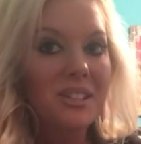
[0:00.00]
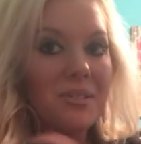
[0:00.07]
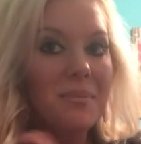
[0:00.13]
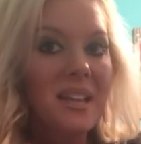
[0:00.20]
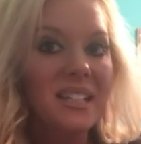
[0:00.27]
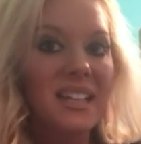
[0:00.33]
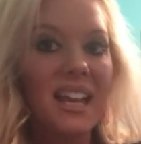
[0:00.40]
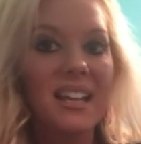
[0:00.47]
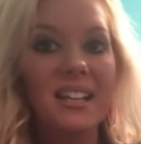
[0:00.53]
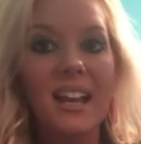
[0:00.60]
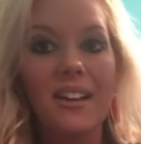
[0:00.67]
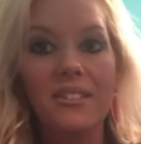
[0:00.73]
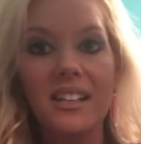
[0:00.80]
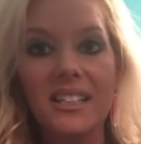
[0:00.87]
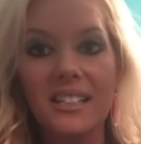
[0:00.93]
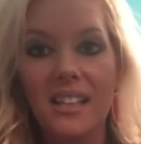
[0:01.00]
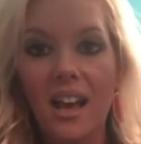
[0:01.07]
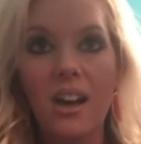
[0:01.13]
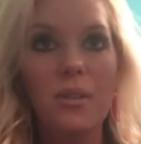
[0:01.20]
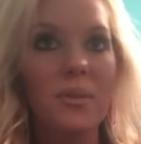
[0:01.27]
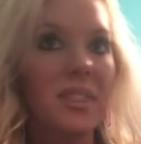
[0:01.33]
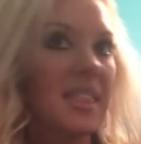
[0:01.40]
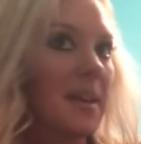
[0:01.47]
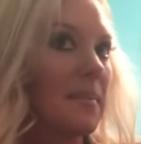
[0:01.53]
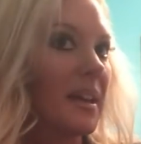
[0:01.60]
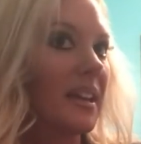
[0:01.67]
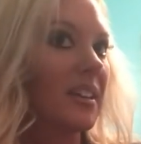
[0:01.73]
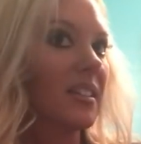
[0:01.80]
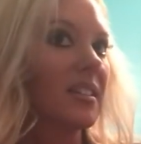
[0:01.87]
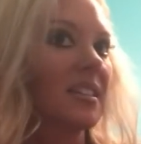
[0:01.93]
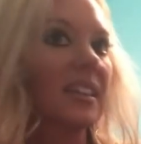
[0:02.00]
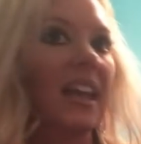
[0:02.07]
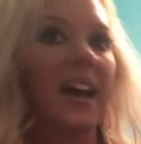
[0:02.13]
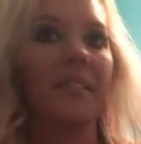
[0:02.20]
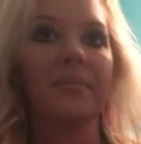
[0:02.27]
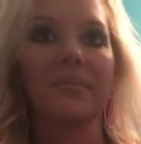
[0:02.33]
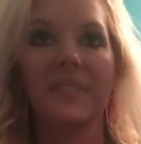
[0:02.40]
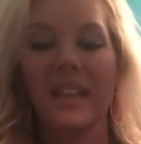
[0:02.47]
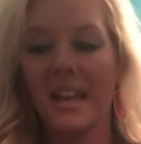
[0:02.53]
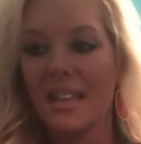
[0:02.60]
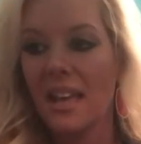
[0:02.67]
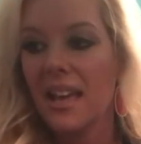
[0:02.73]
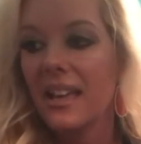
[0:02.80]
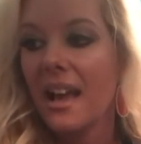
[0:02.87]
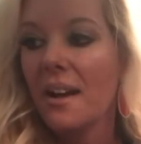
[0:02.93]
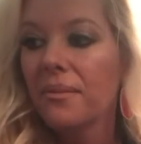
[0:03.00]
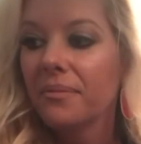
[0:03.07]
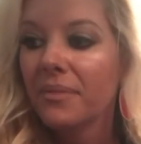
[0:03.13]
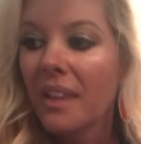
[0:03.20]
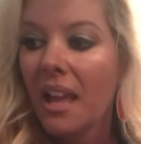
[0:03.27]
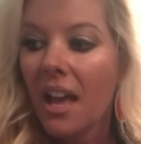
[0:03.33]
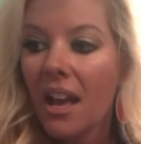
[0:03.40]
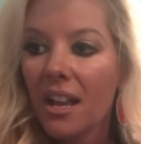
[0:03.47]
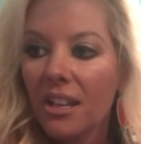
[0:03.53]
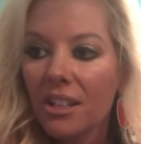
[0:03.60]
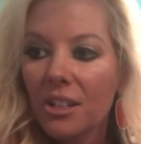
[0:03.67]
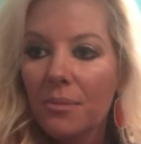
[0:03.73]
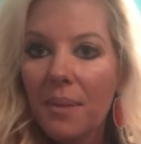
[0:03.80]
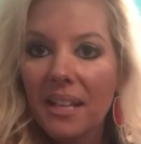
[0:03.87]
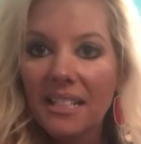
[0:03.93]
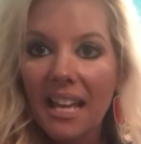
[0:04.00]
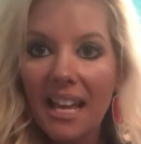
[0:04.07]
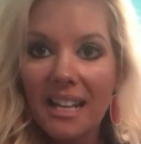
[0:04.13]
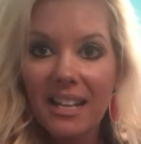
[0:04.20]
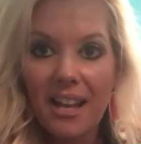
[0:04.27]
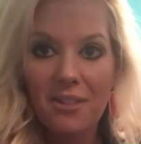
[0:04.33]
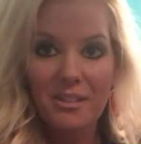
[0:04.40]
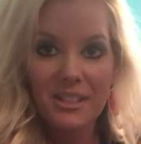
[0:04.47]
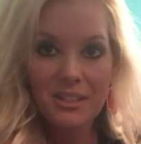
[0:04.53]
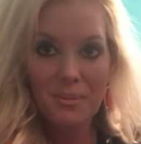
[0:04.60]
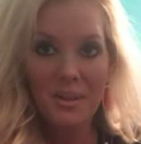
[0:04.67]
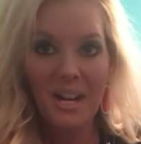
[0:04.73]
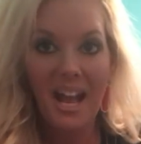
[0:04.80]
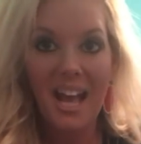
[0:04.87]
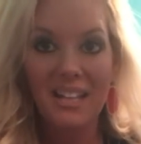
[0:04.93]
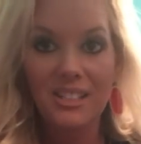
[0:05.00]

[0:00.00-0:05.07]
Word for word: You may take notice. Oh, isn't that better? Yeah, yeah, yeah, yeah. You may take notice where